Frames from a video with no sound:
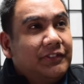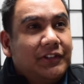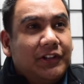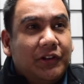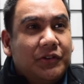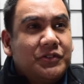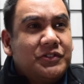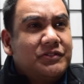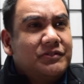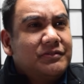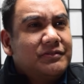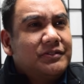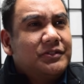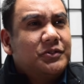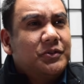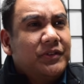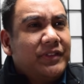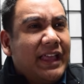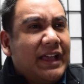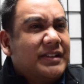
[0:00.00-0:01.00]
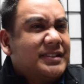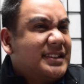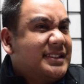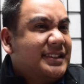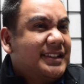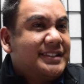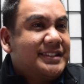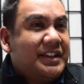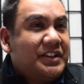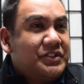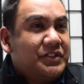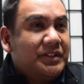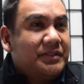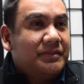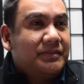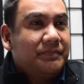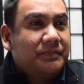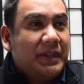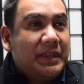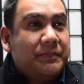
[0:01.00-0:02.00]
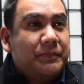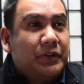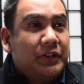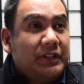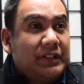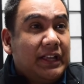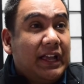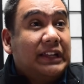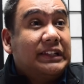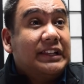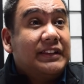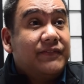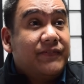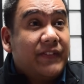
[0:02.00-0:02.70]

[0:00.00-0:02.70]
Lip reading: close to 2,600 people got mm-hmm.